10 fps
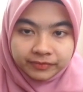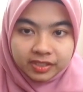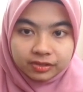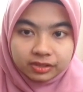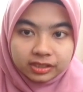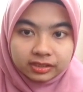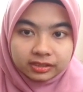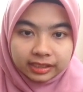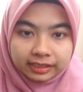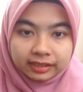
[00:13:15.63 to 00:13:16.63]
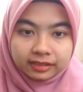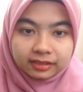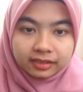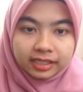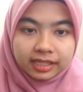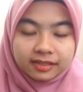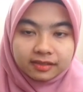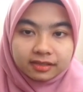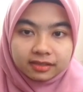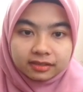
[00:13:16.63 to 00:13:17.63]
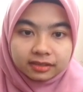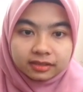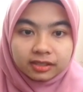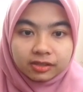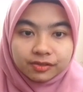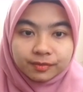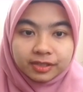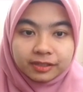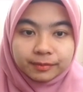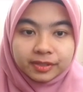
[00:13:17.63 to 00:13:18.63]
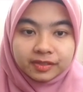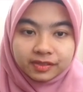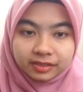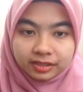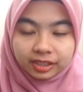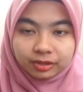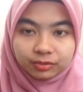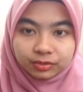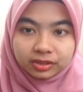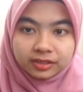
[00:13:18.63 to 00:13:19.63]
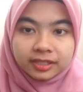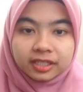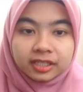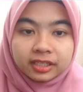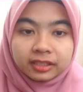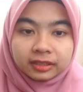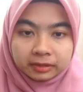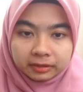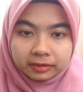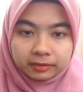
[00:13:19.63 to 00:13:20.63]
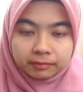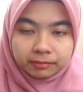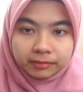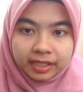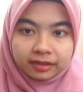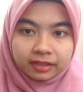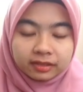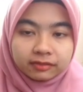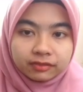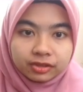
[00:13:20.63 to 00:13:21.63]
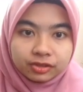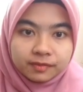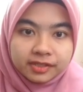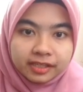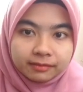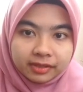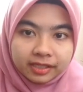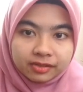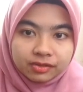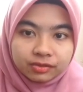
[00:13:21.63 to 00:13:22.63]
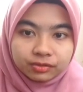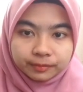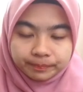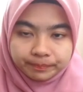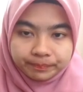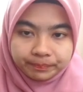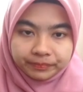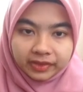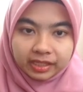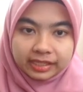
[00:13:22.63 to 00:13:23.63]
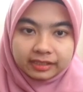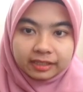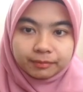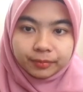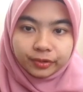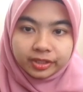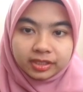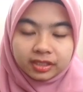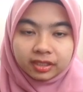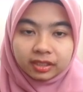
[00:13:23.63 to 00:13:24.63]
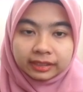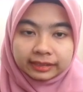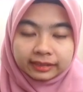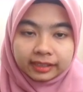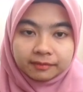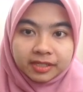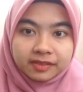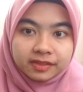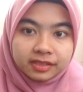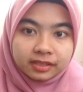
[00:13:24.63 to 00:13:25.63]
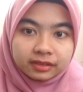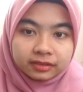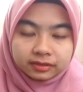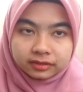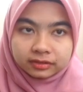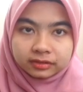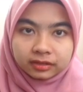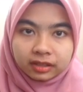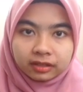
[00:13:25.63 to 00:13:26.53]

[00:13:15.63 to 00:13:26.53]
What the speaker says: So the internal and external osmotic pressure equal, make the volume stabilize. So at that point, can measure the